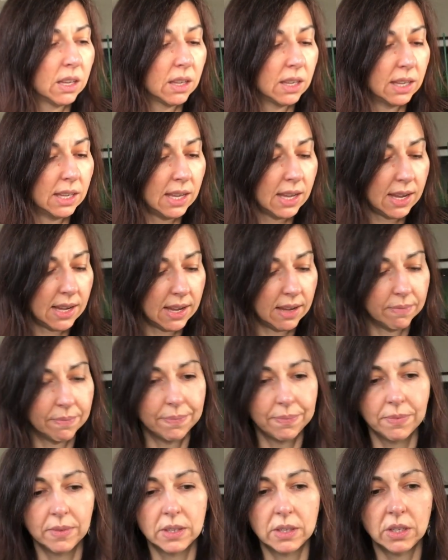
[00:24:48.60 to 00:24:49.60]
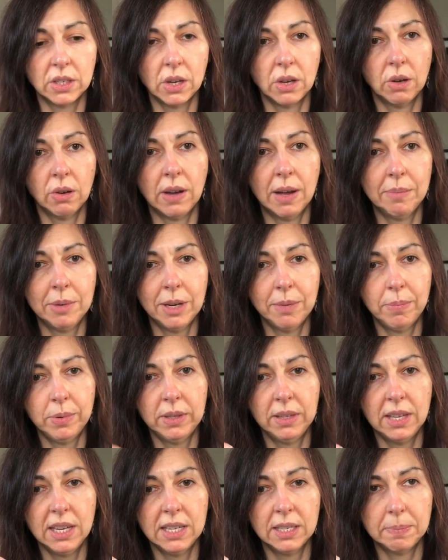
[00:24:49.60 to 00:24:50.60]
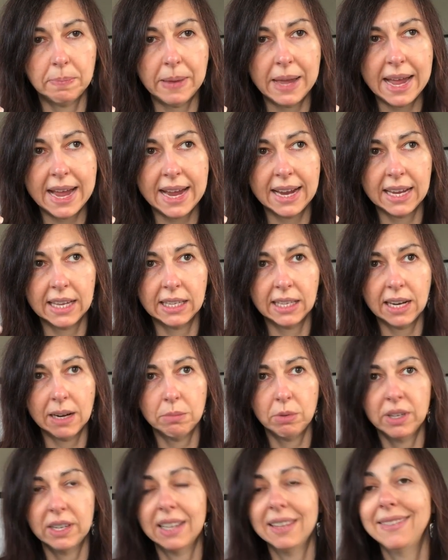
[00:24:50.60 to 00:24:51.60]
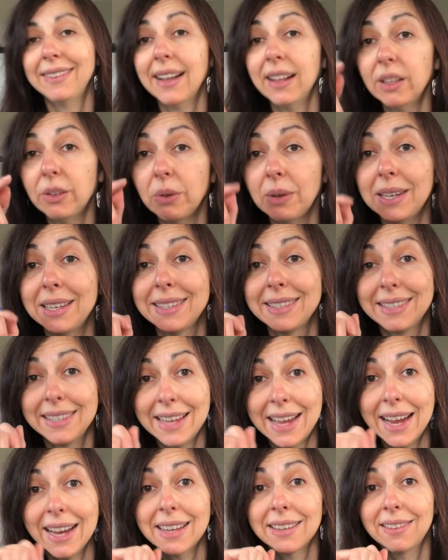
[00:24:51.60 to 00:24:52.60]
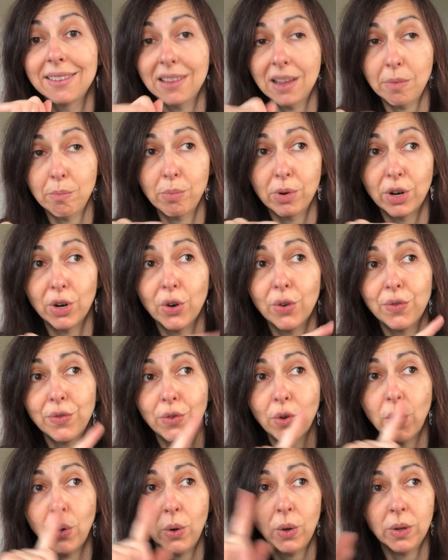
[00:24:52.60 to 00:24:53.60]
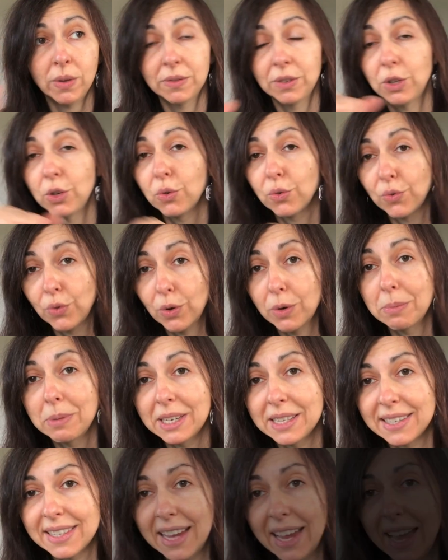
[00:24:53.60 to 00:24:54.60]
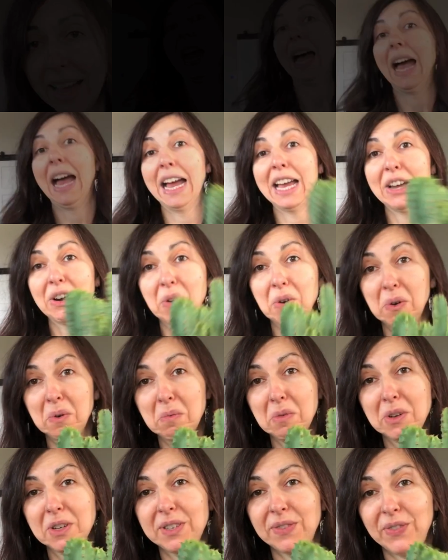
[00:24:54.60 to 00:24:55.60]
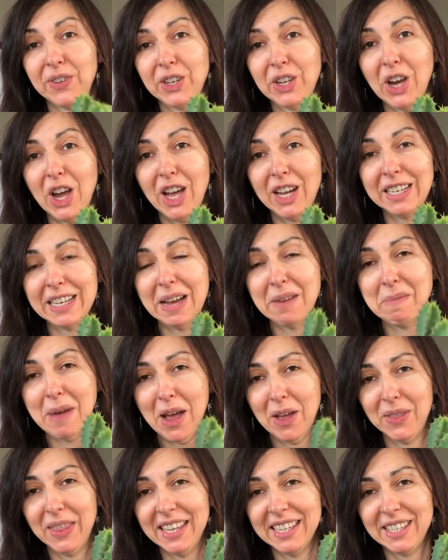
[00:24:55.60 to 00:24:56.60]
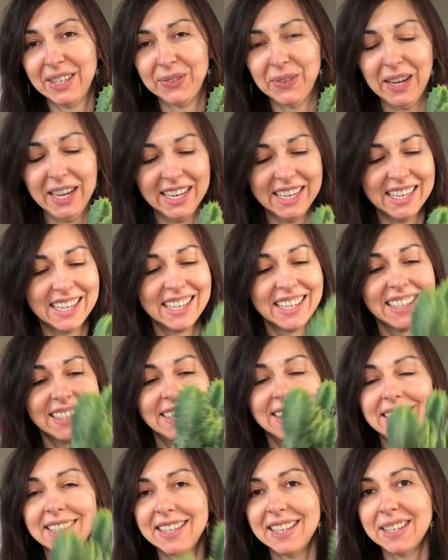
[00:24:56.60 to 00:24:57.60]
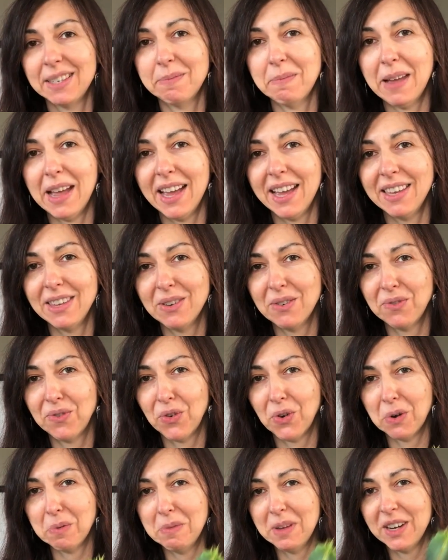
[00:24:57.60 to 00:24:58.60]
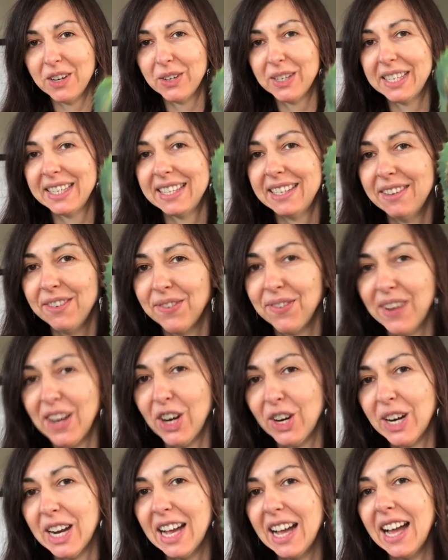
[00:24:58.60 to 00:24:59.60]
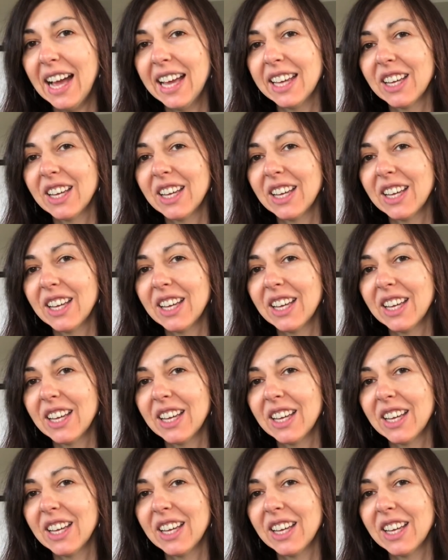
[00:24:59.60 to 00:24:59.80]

yeah, so I'm gonna put these back and then I'm gonna tell you exact number of all of the Euphorbias I have. I almost forgot about this one. This is my Euphorbia Resinifera. I